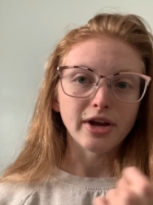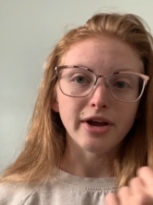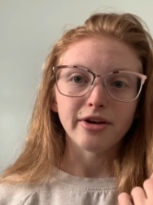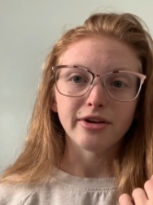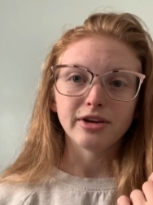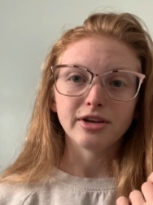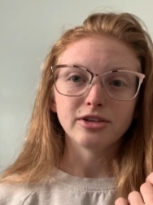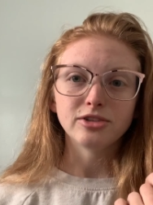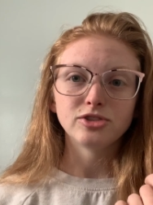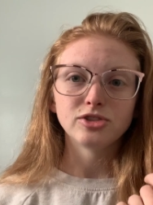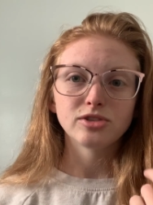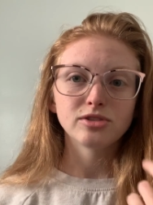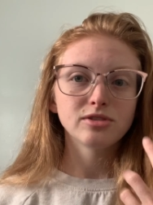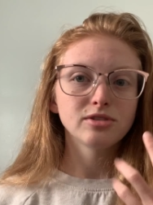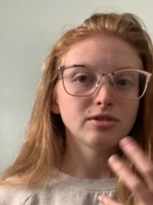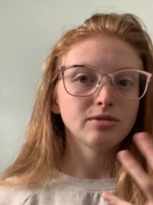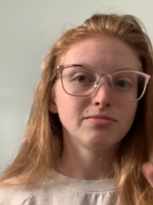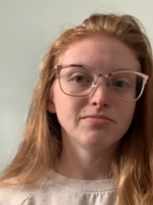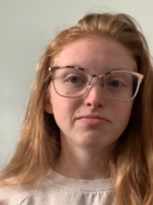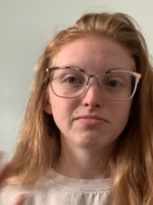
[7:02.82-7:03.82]
area,
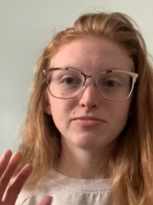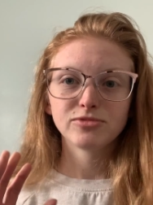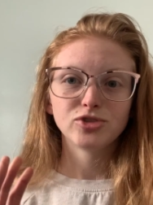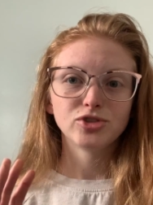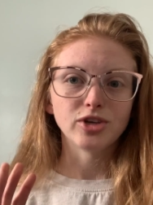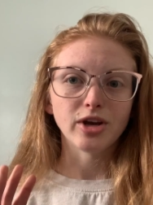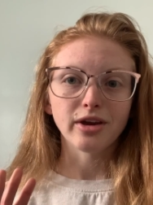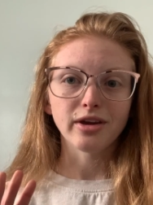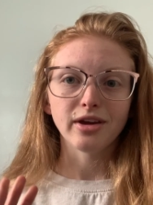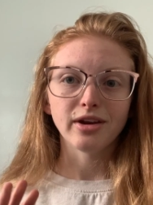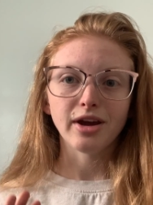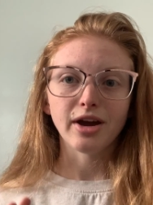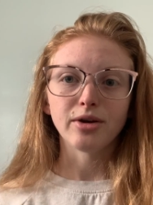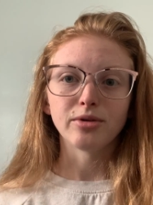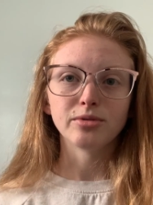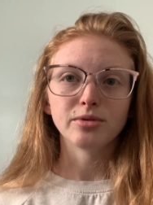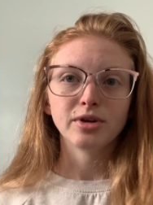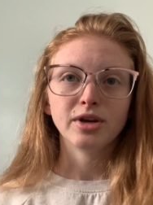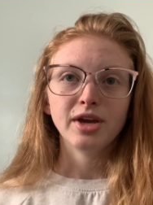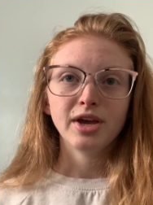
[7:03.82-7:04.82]
just check it
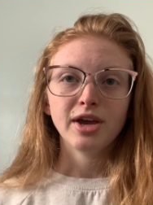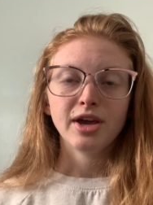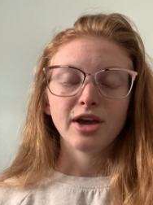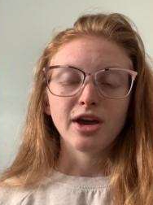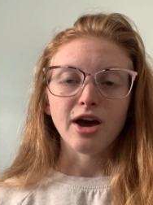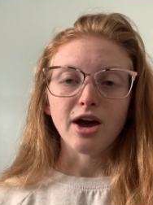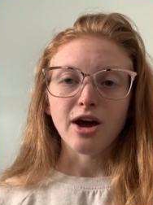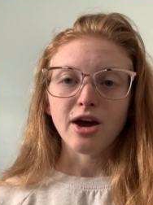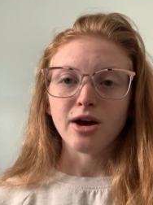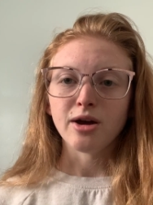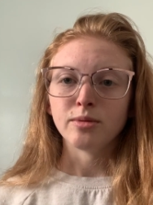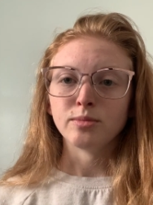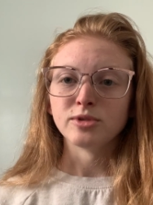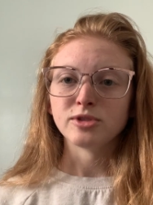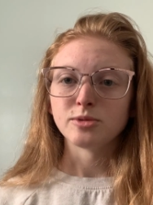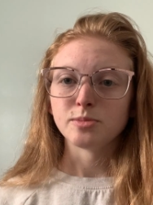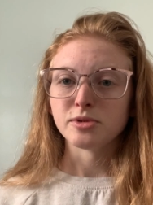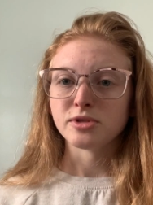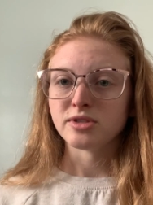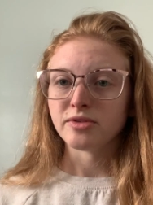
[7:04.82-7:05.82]
out.
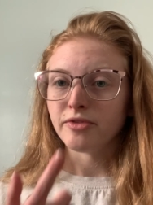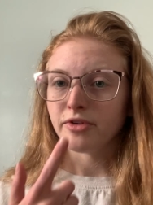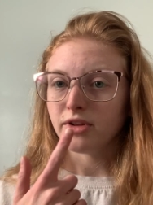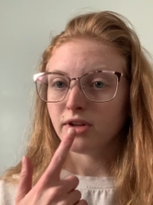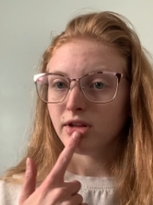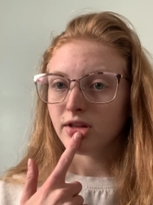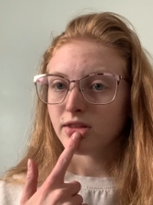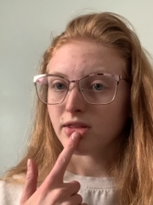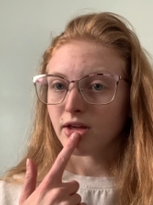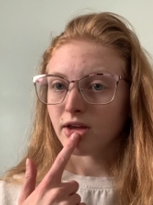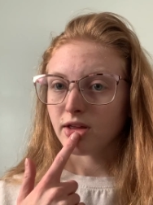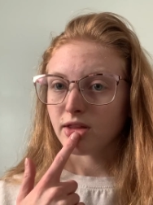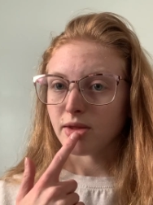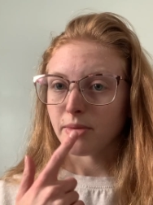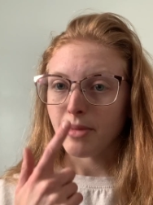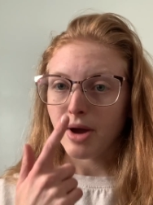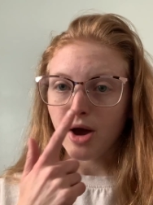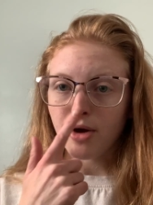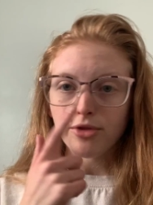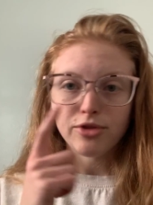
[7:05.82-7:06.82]
Specifically like the
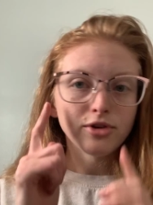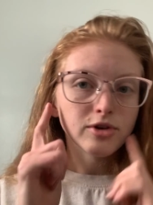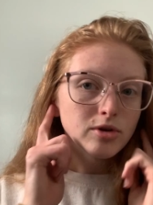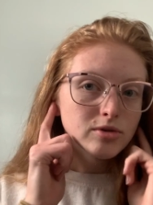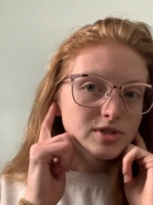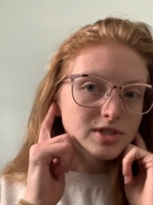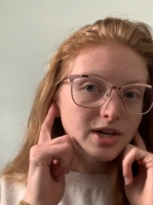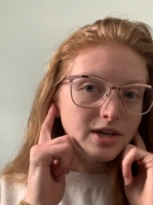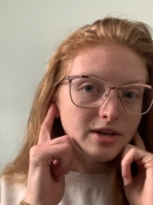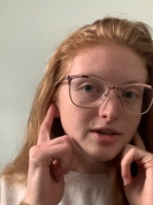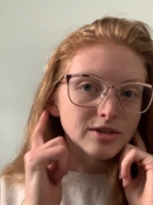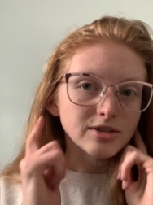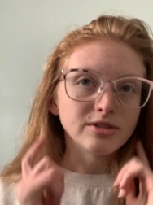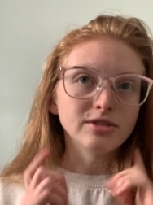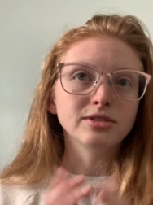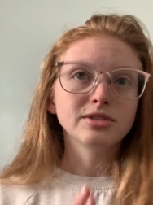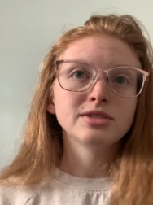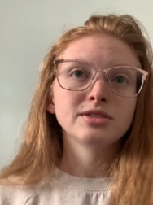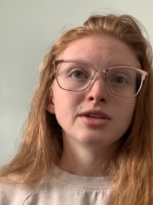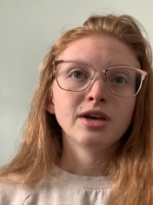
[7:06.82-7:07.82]
mouth, nose, and
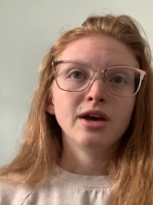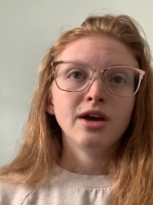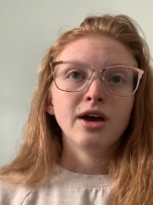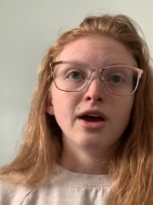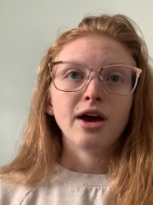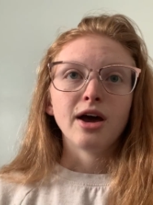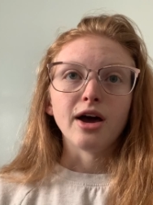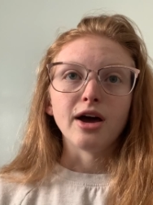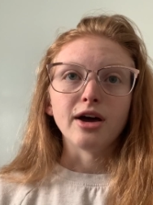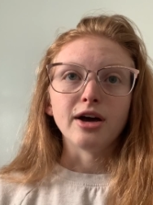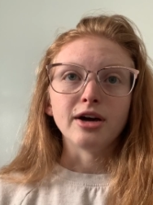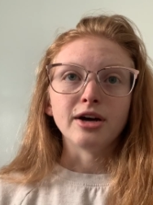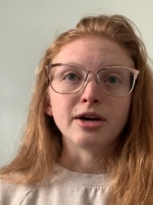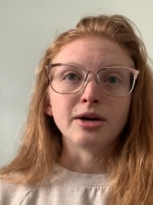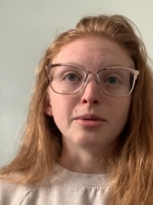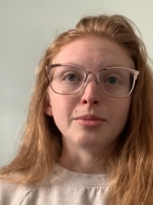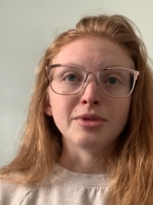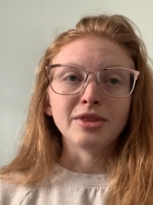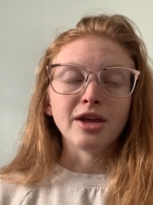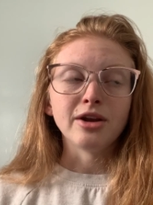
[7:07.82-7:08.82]
ears.
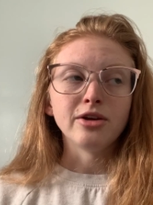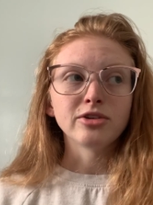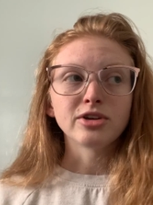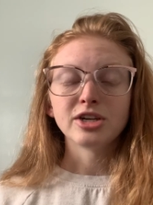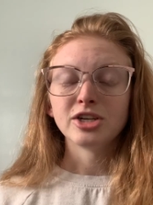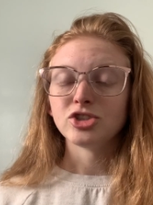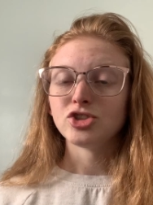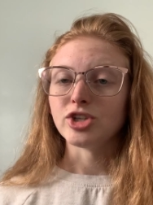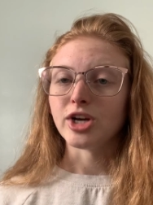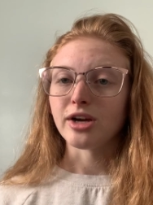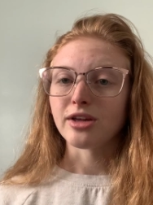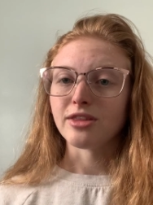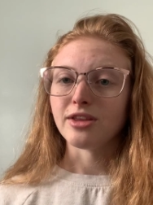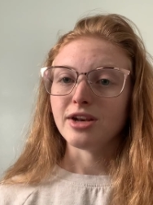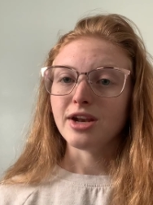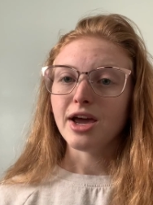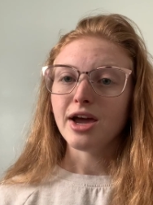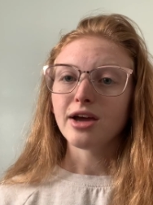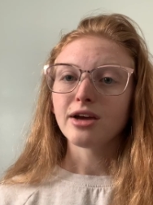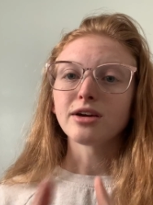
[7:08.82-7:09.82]
Then you're going to check the
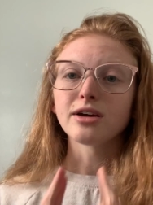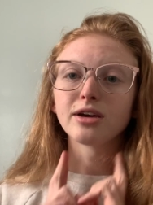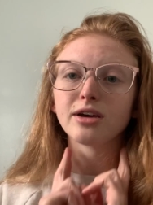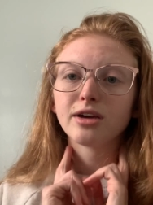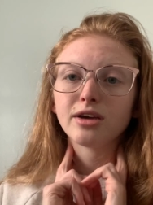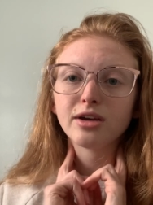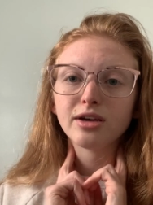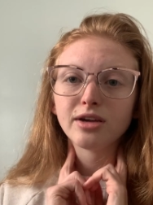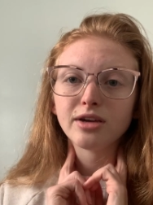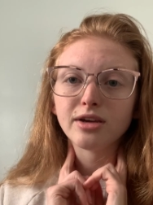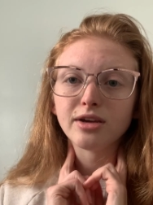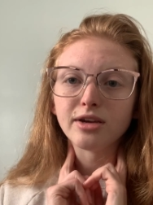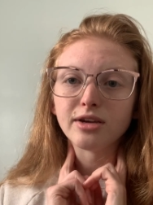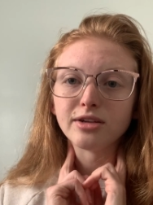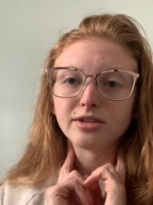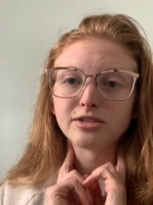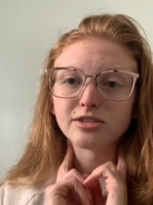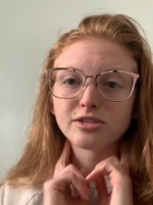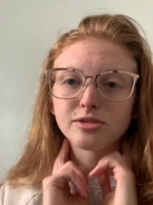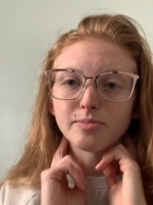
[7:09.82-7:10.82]
neck,
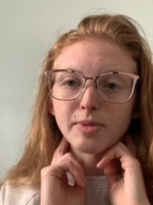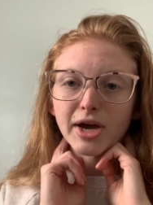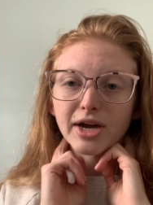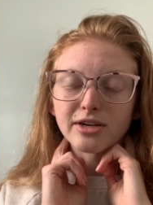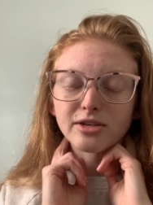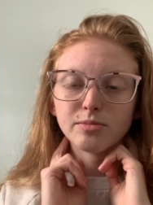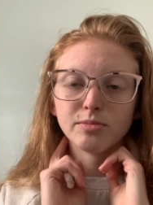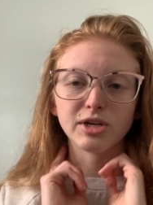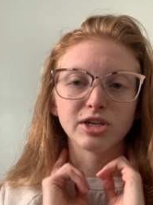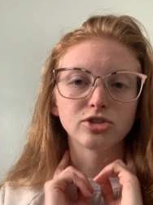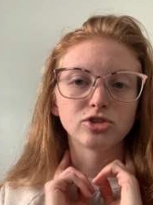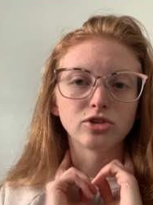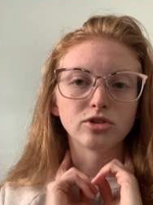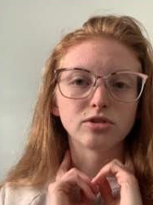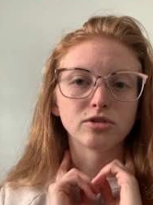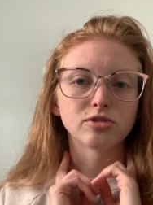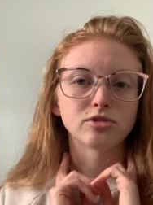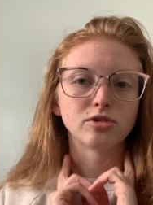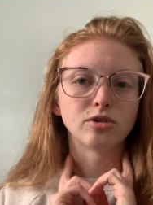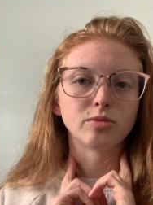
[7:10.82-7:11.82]
inspect, make sure
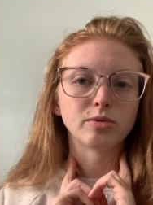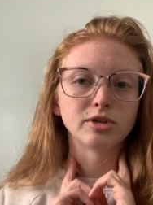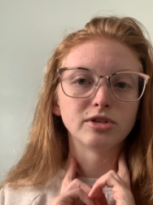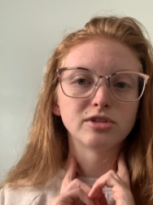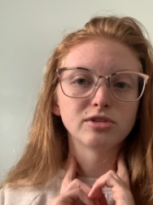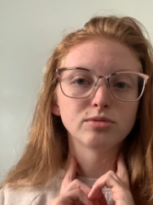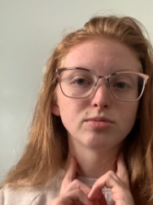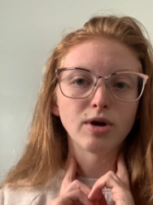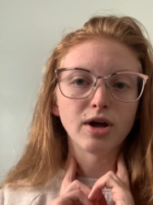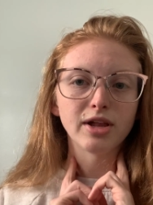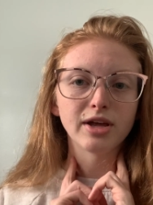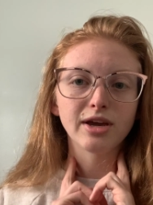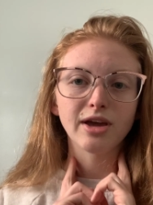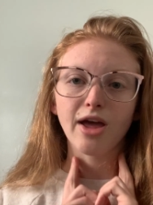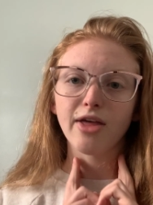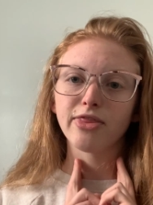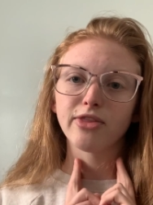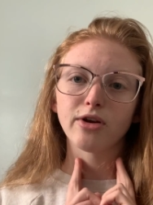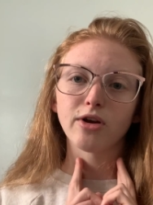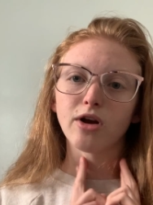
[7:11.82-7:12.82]
there's no weird swelling
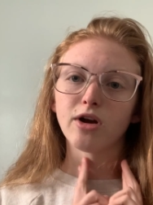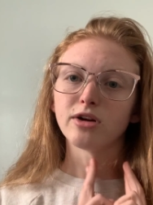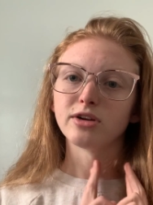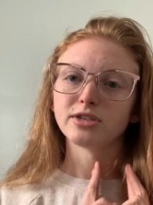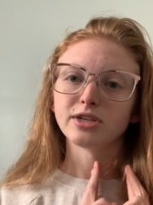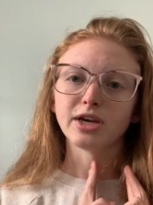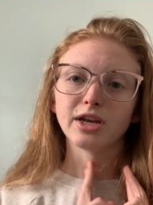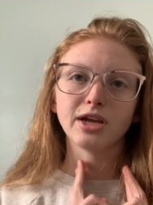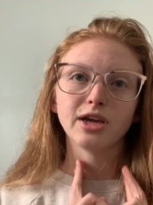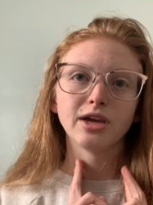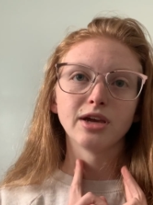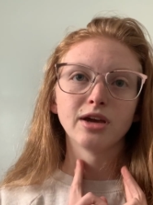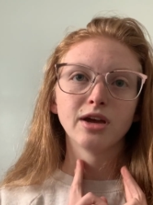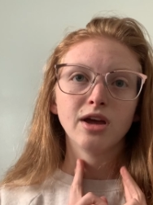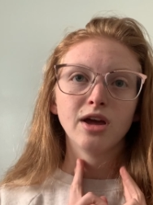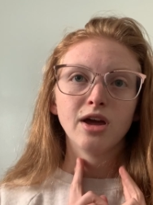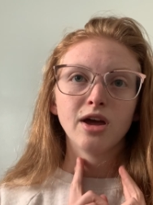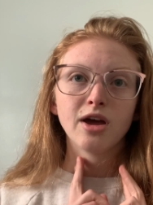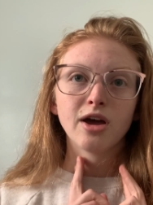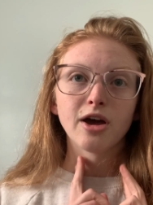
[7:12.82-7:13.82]
and there aren't any
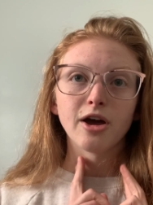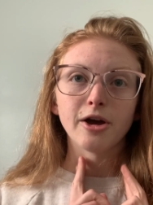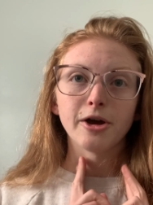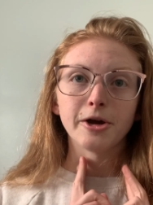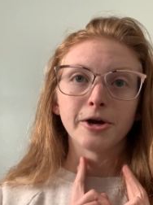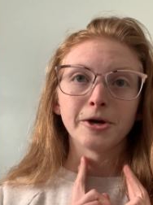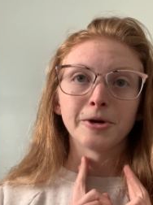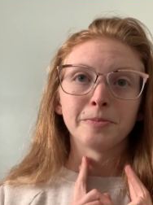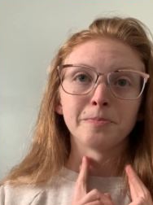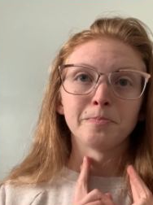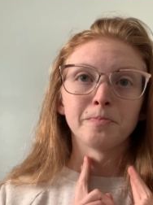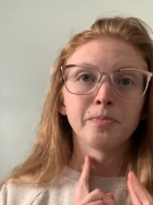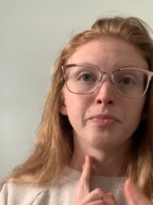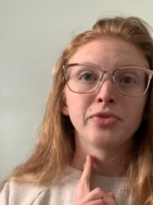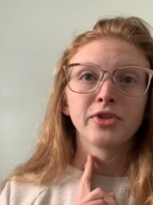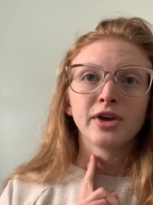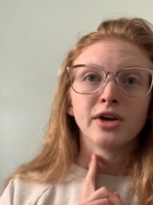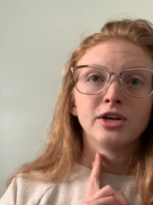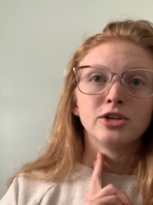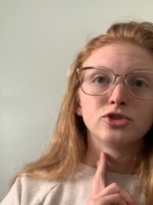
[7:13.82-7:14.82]

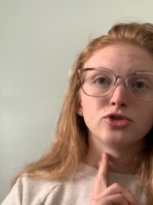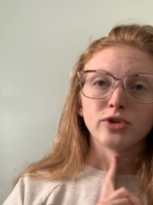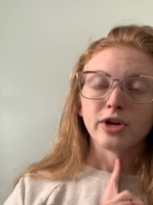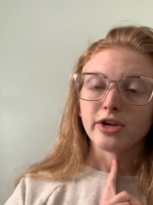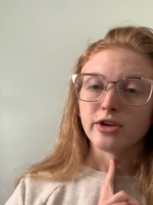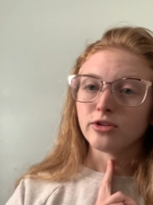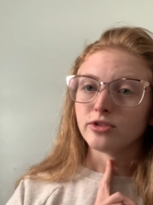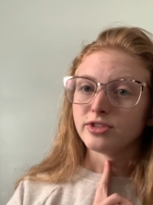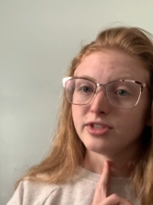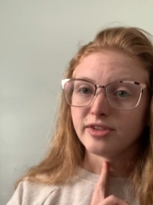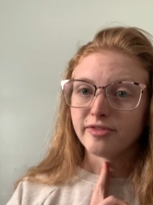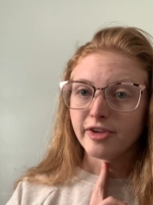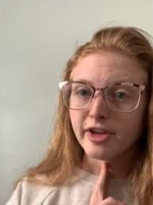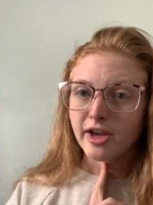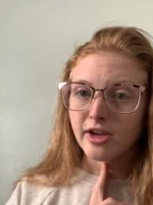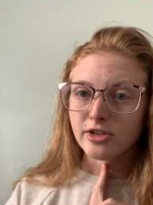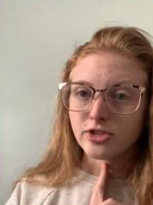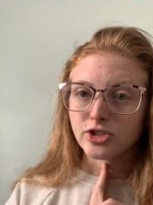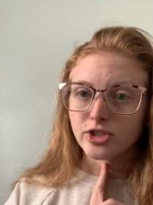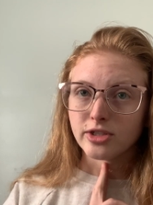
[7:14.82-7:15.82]
tracheal
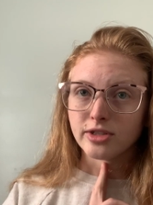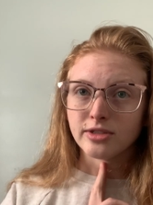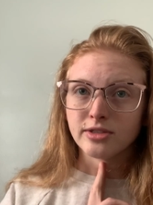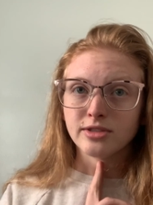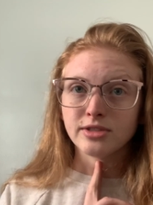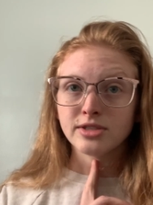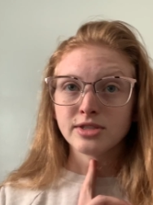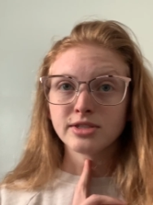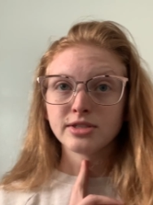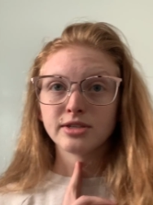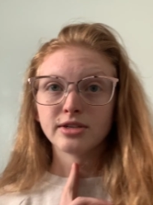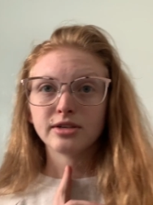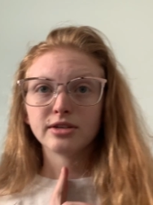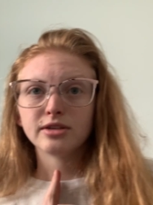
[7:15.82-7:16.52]
deviations.